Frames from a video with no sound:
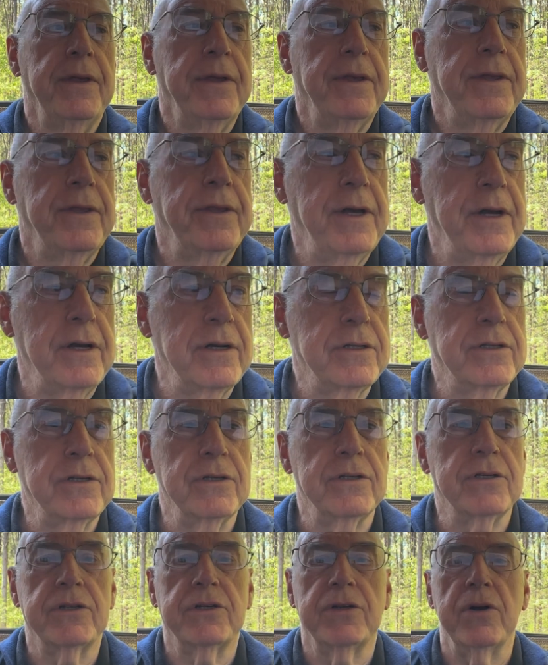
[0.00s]
there's the
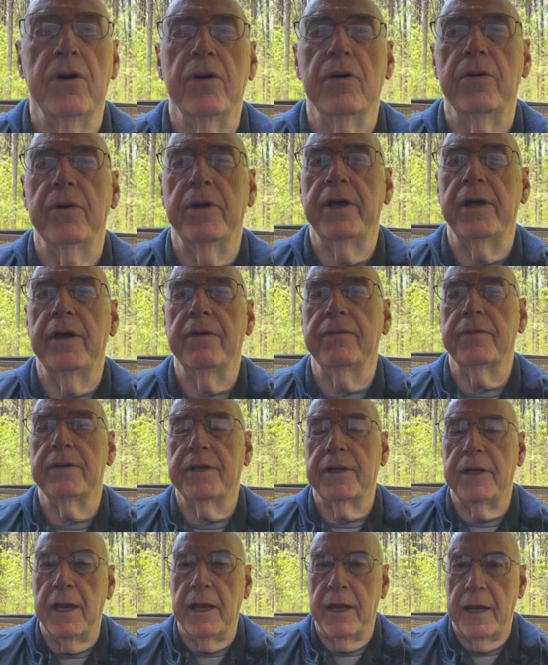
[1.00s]
story of
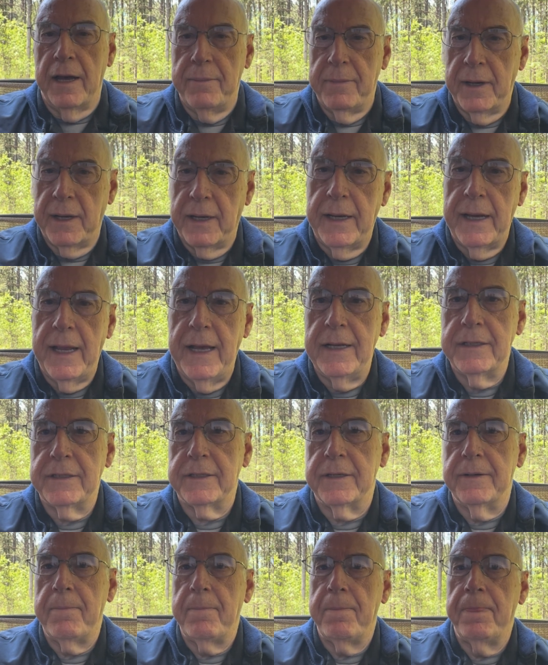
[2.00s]
King
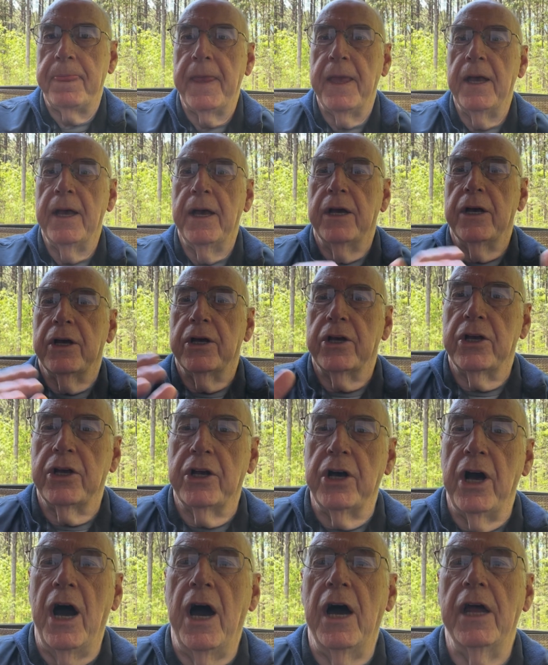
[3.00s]
Nebuchadnezzar.
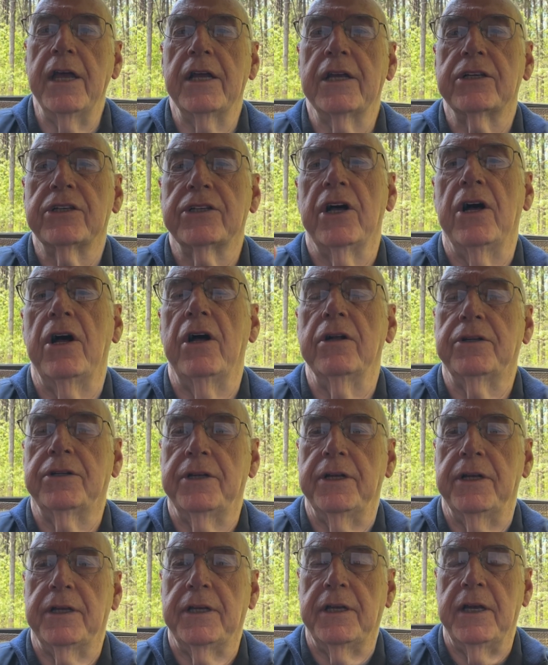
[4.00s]
God
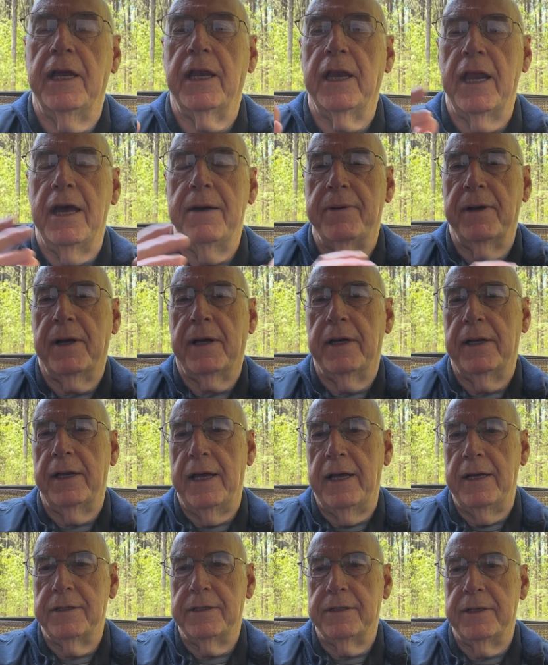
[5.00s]
exalted King
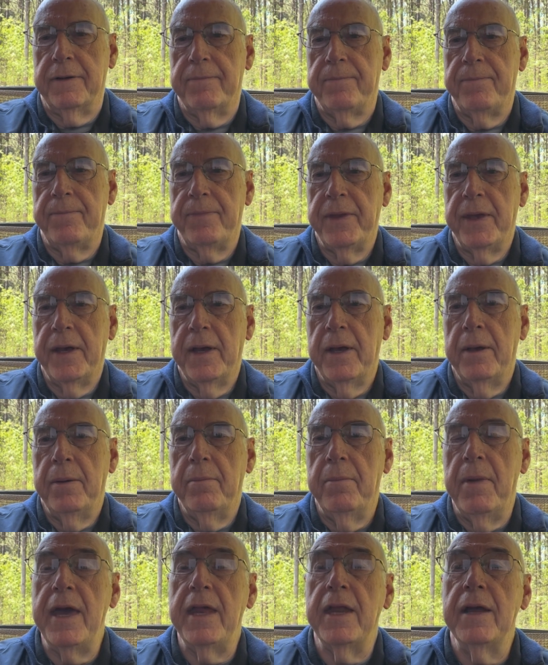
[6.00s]
Nebuchadnezzar,
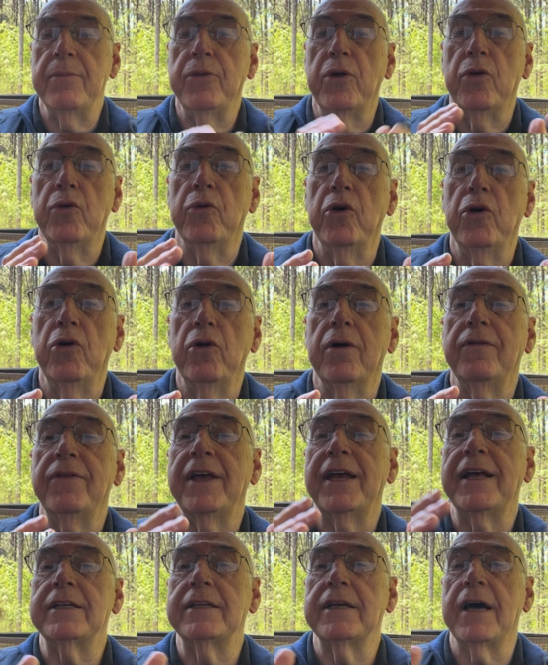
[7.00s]
made him the ruler of
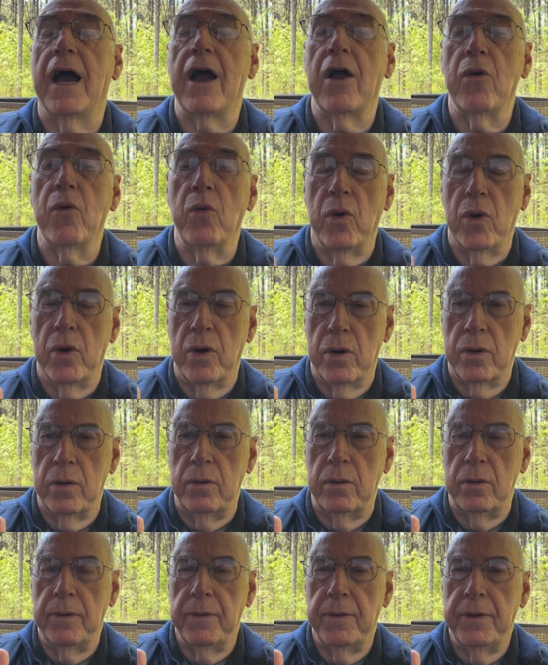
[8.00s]
the entire
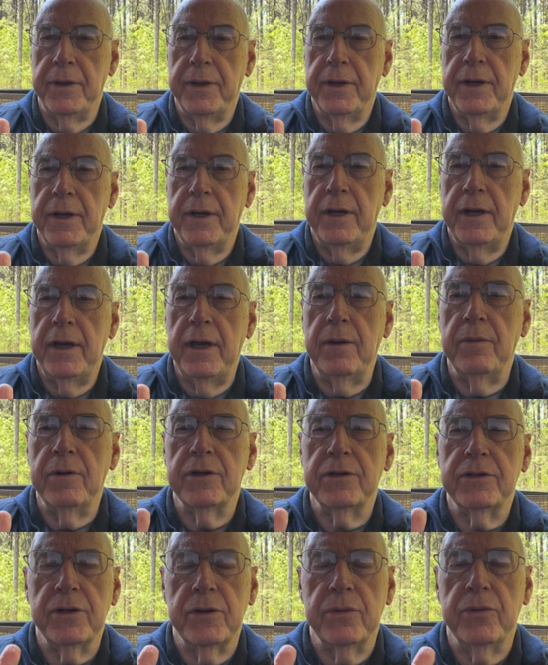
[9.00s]
world. He
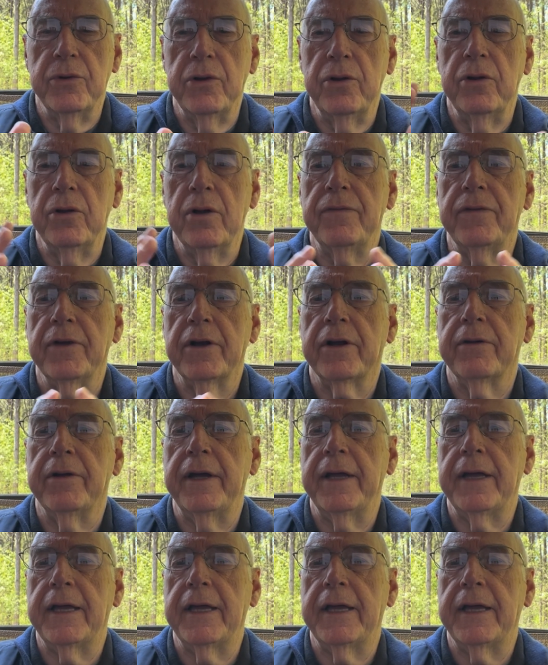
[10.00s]
was the ruler of the great